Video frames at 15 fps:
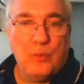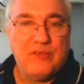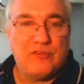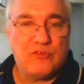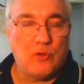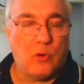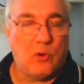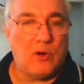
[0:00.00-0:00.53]

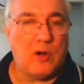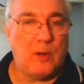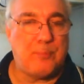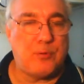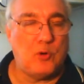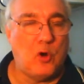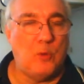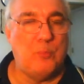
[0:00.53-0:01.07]
saw a
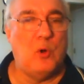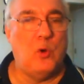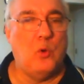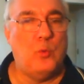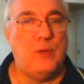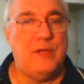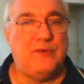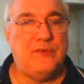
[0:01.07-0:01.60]
promo
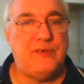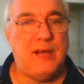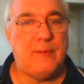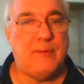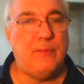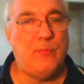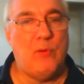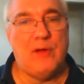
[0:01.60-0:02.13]
with
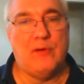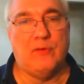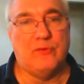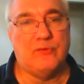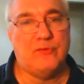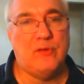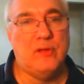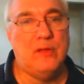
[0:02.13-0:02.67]
Terry
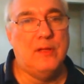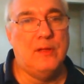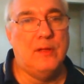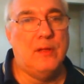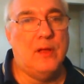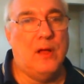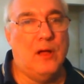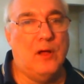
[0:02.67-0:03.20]
Runnels,
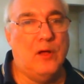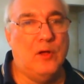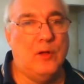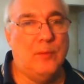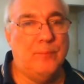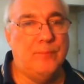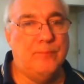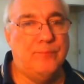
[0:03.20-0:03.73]

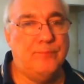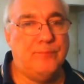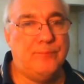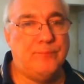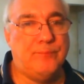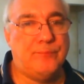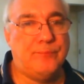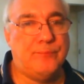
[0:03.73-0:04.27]

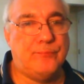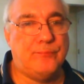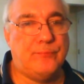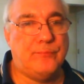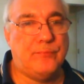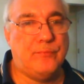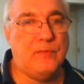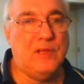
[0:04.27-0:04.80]

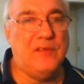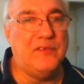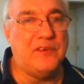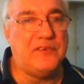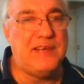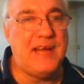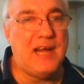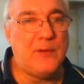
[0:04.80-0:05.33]
the
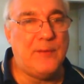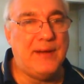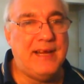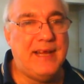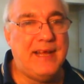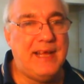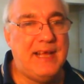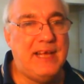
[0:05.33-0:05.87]

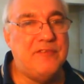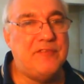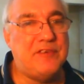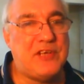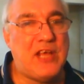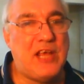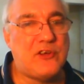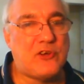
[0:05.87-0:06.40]
Terry
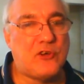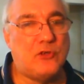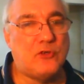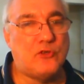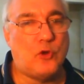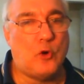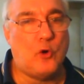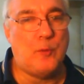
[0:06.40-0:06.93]

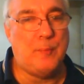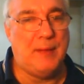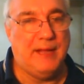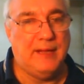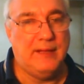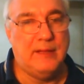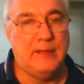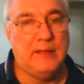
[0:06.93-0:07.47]
Invitational
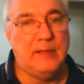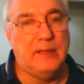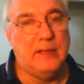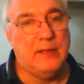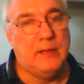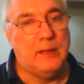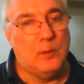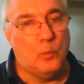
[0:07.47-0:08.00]
Tournament,
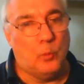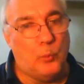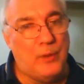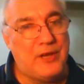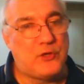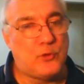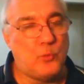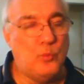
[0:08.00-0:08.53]

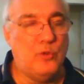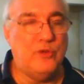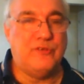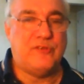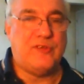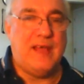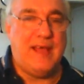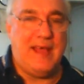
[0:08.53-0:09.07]
which
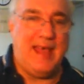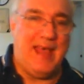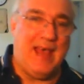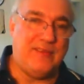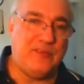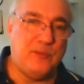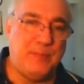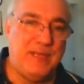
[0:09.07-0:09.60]

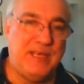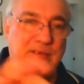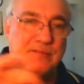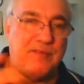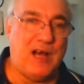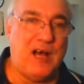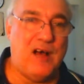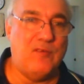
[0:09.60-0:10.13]
had to be
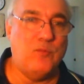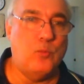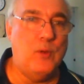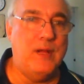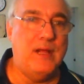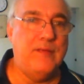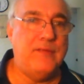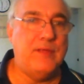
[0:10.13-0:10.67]
involved
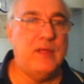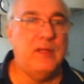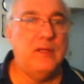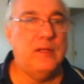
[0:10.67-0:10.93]
with